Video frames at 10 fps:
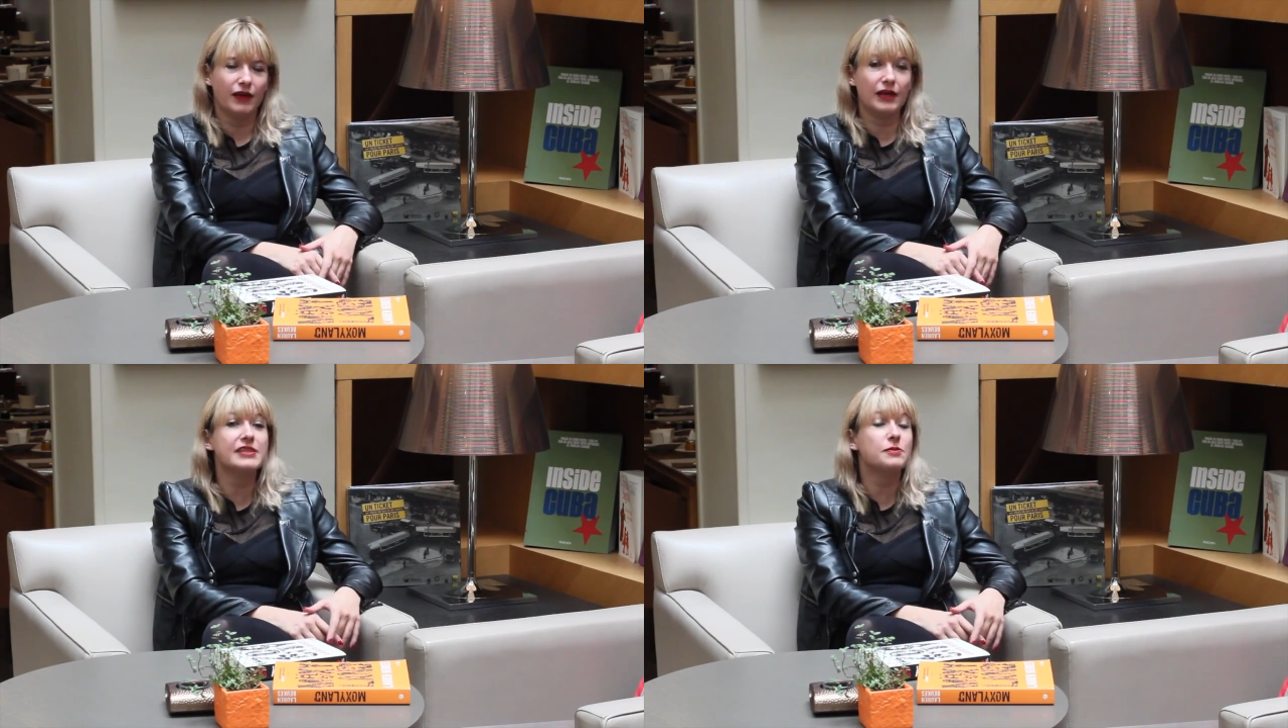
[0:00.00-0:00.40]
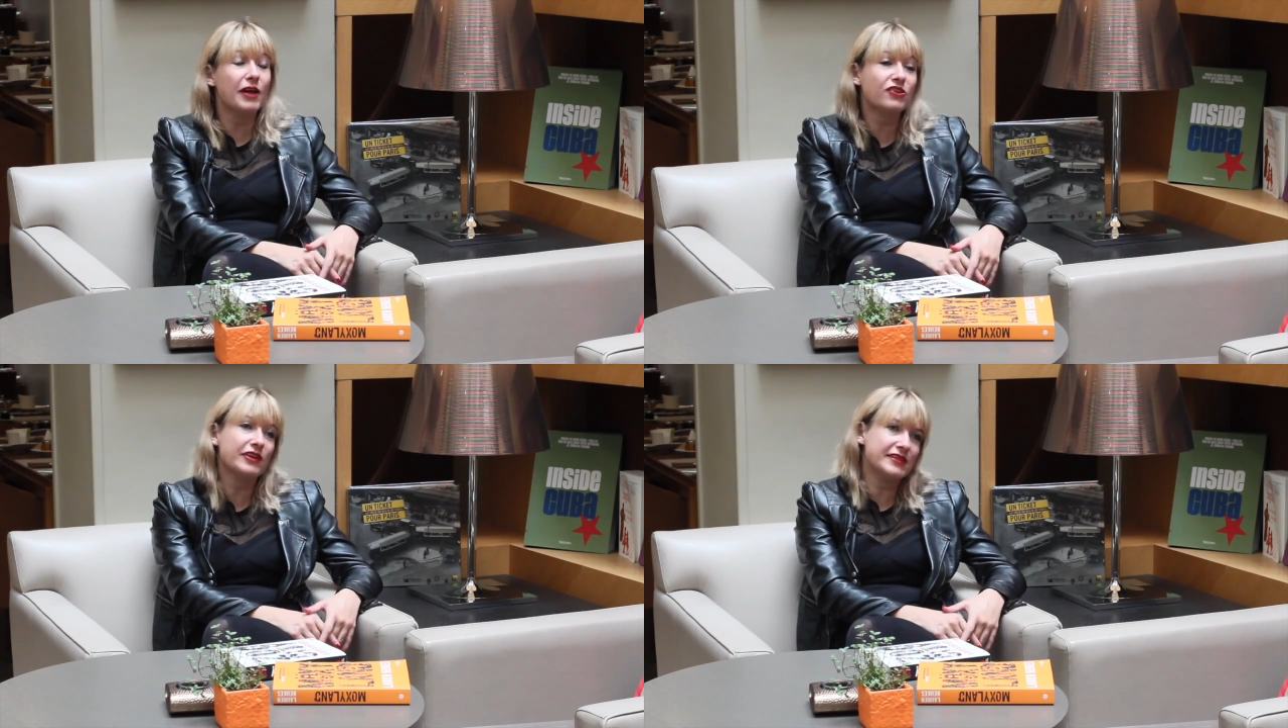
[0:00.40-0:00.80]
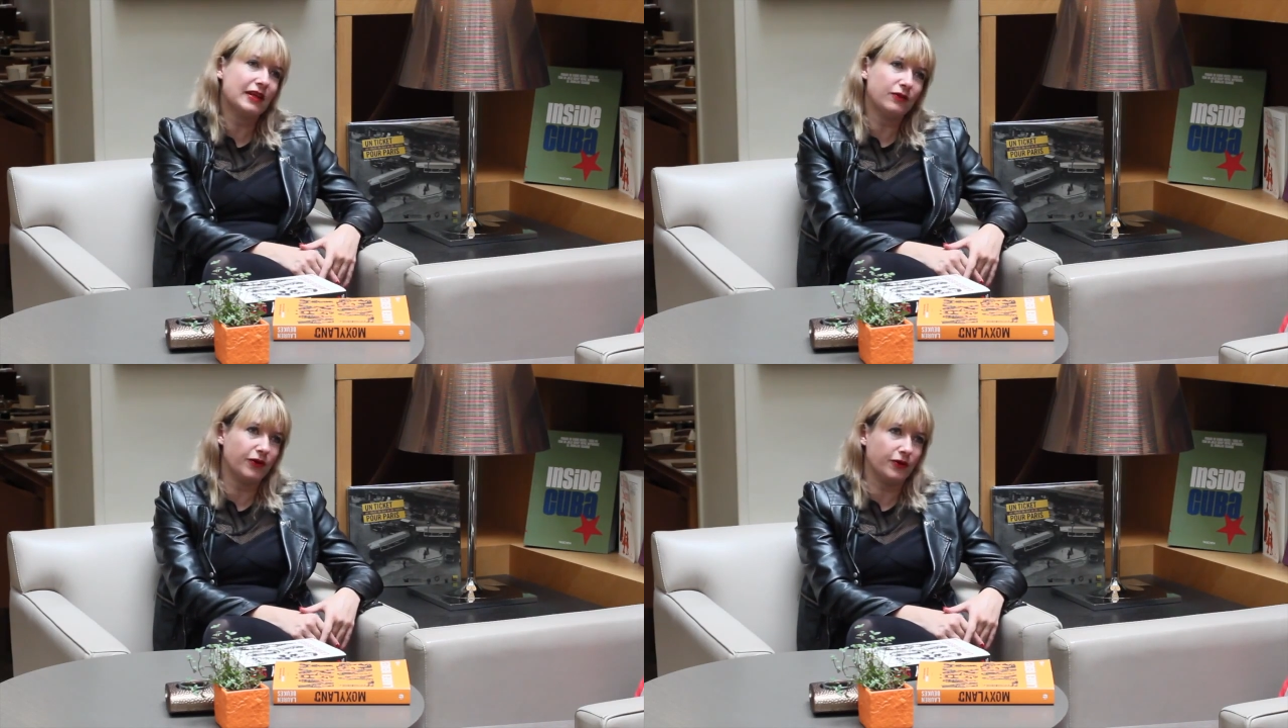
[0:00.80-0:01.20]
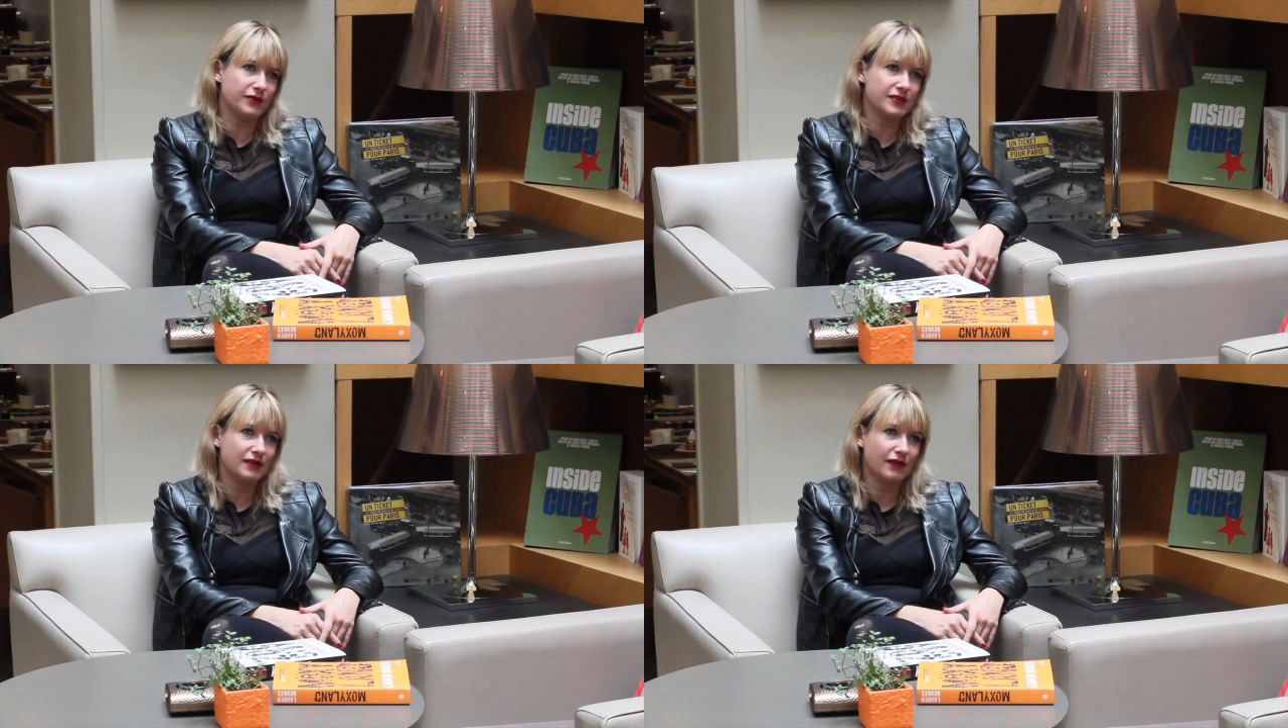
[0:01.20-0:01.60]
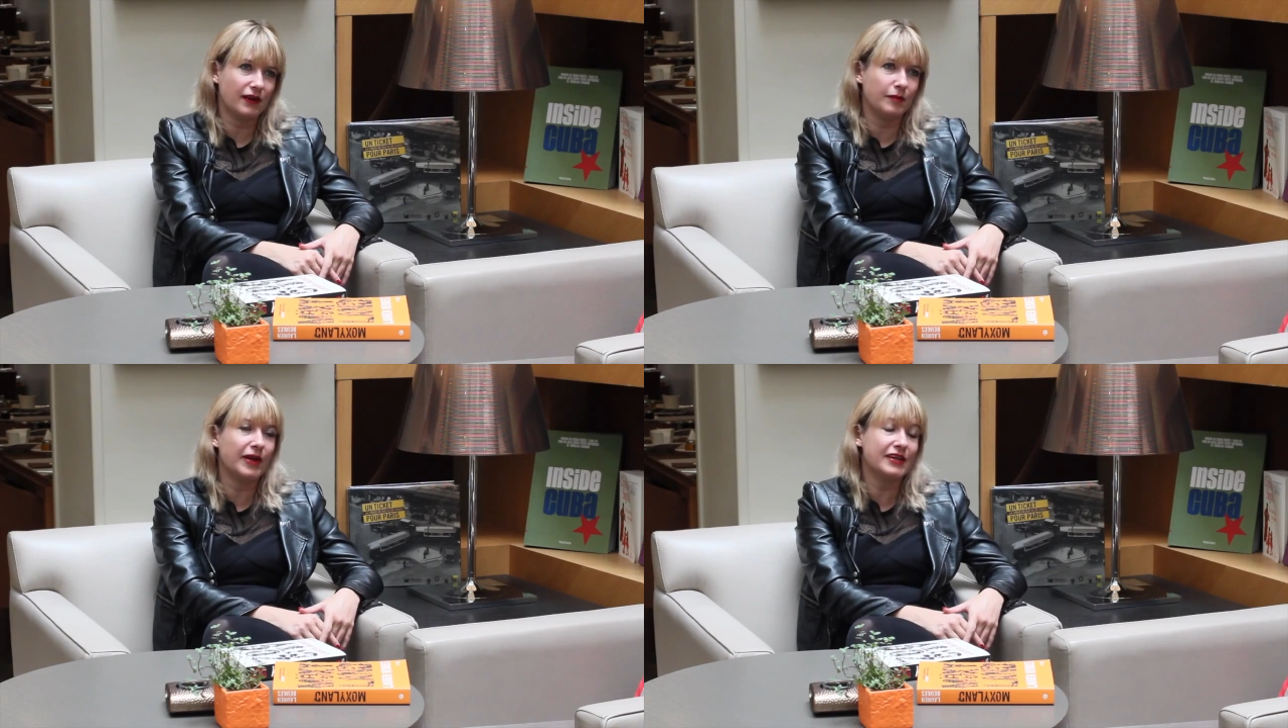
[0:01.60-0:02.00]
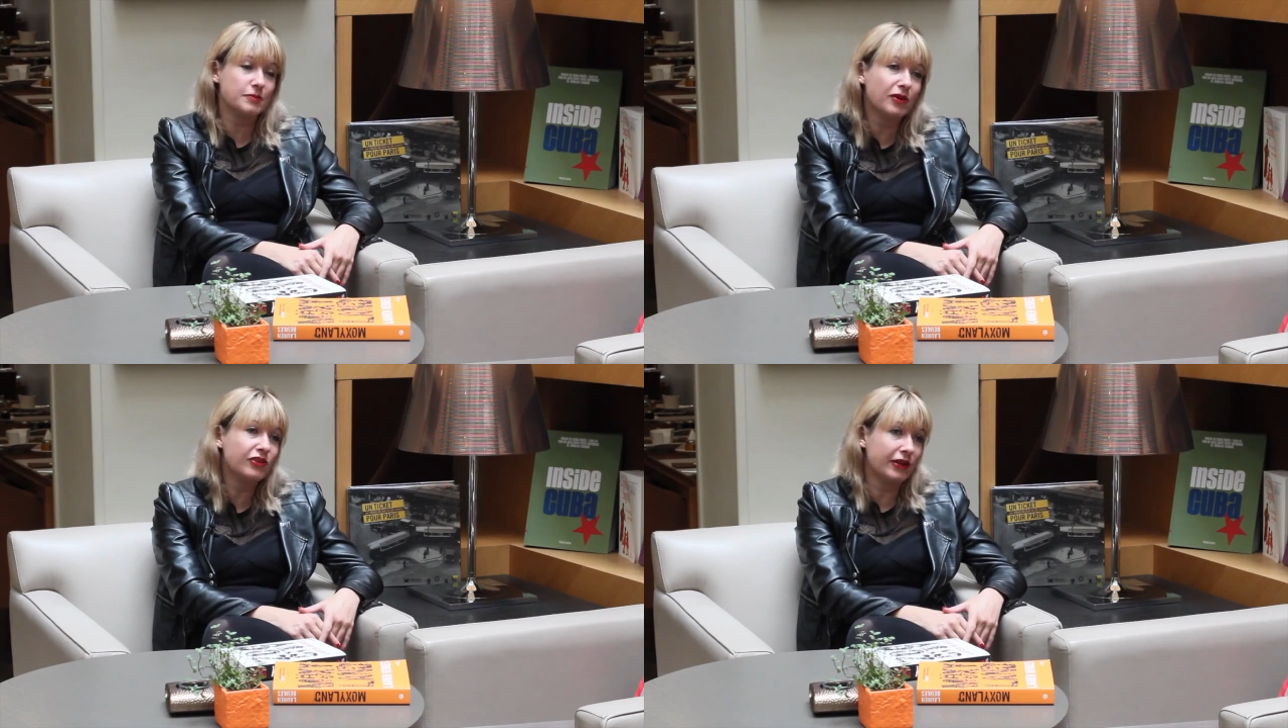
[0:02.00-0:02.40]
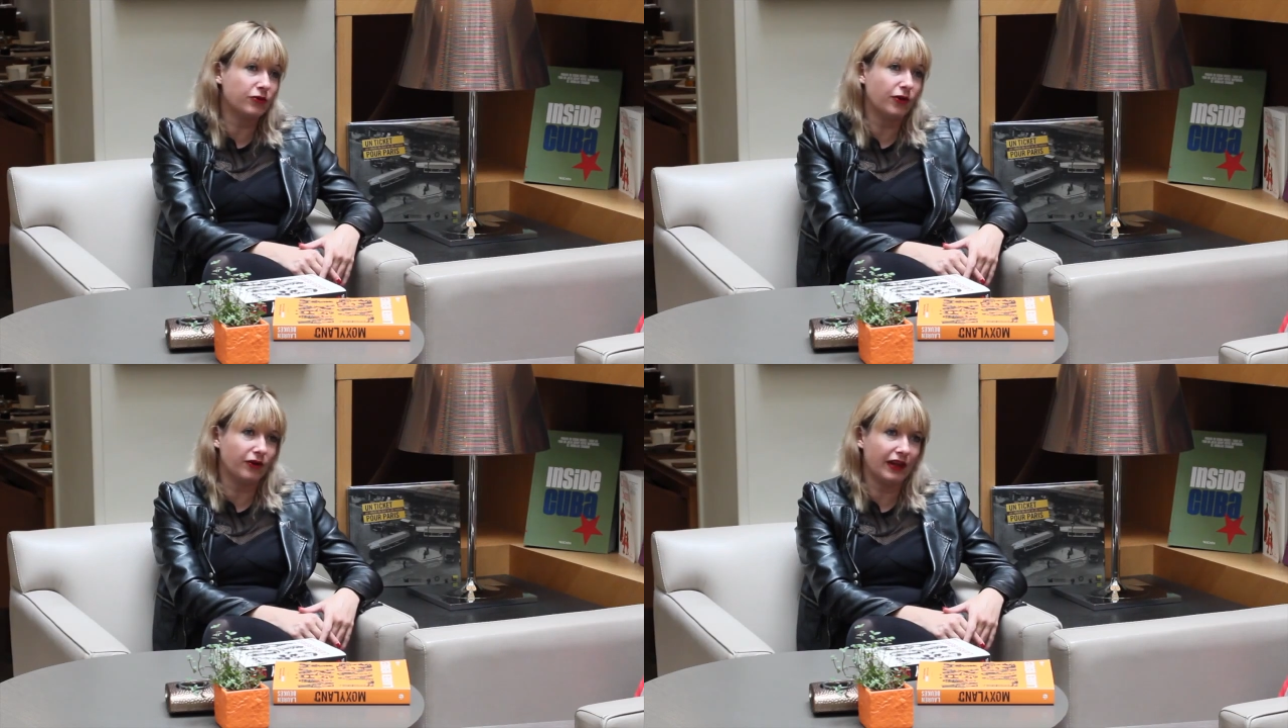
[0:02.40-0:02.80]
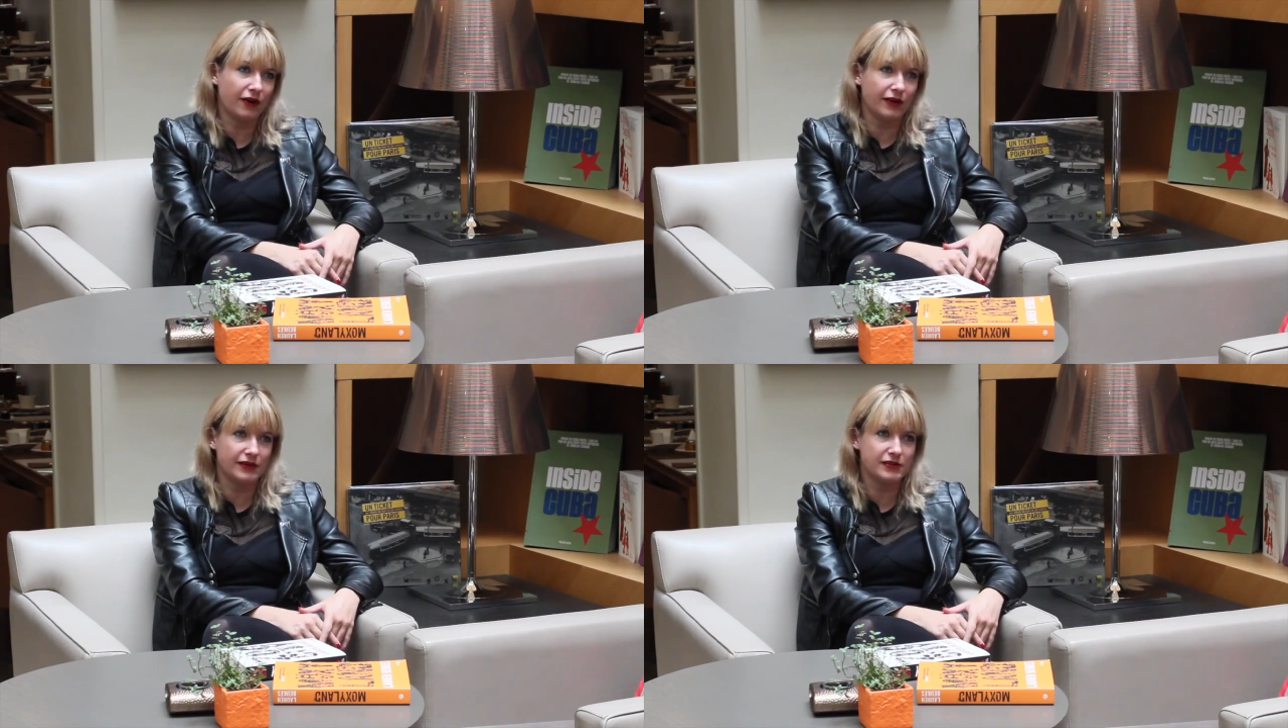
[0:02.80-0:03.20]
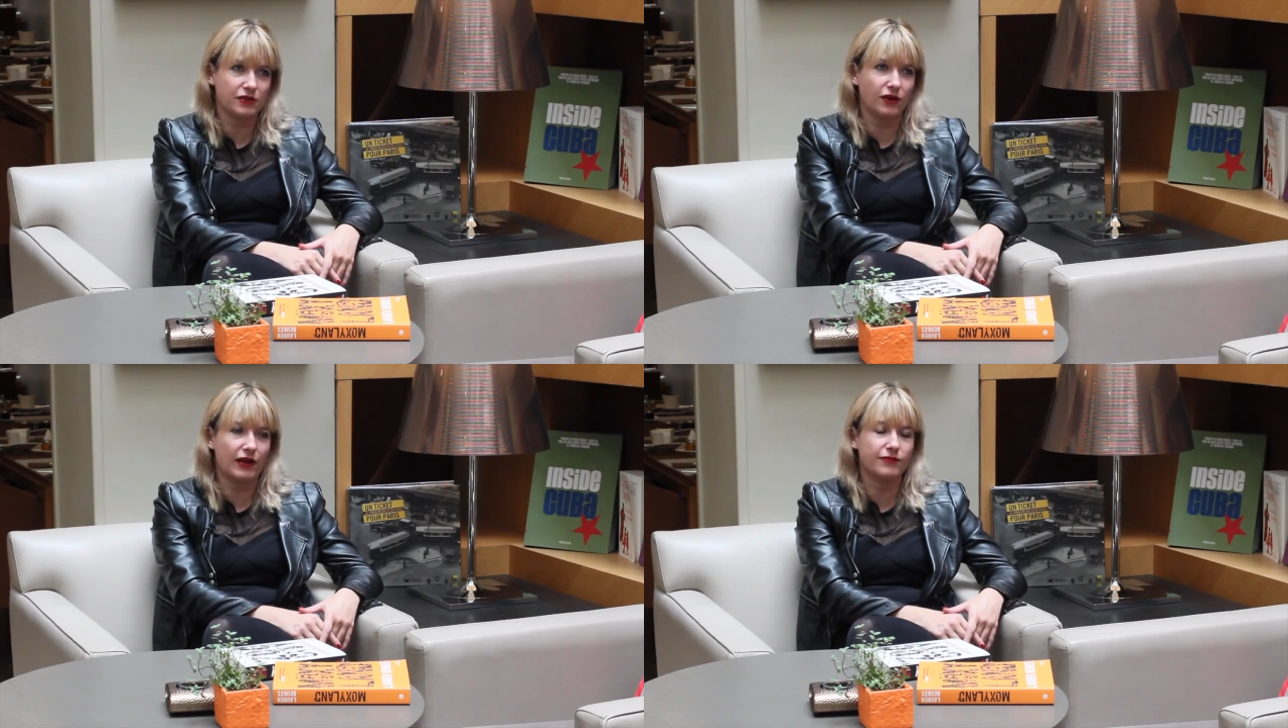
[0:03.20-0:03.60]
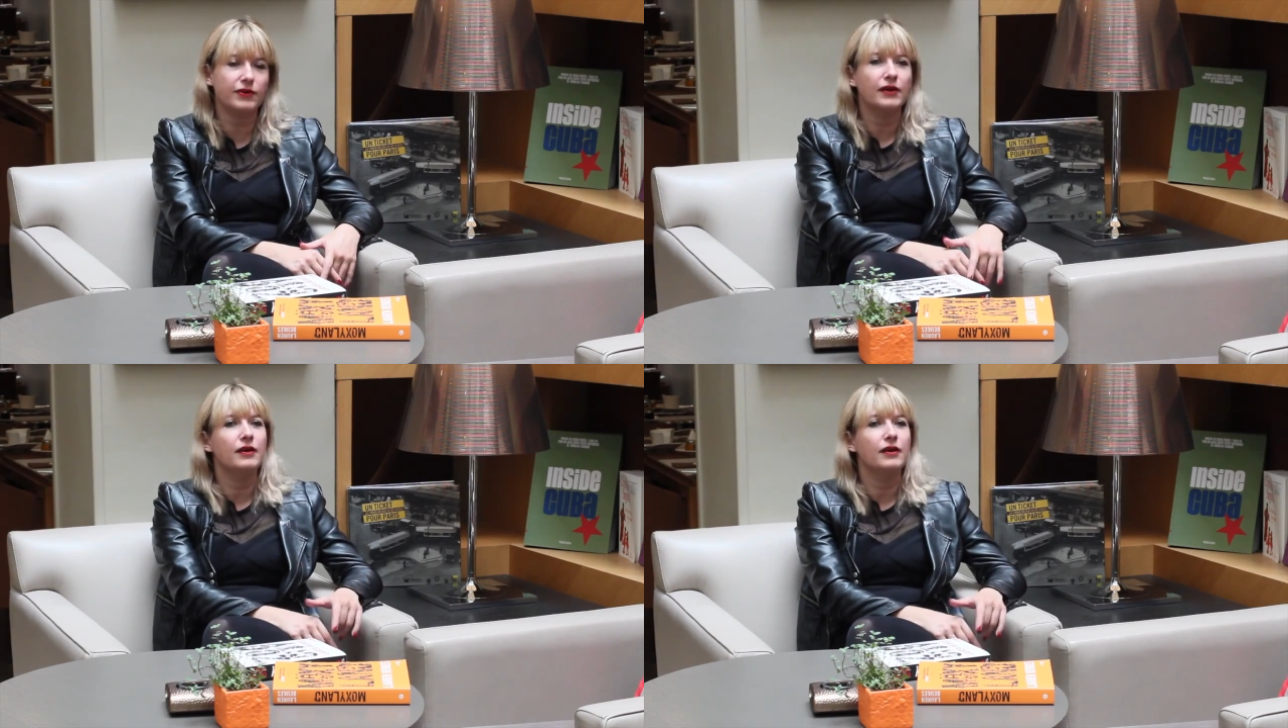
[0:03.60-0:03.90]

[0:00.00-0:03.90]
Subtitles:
especially cell phones, and especially in rural areas. I've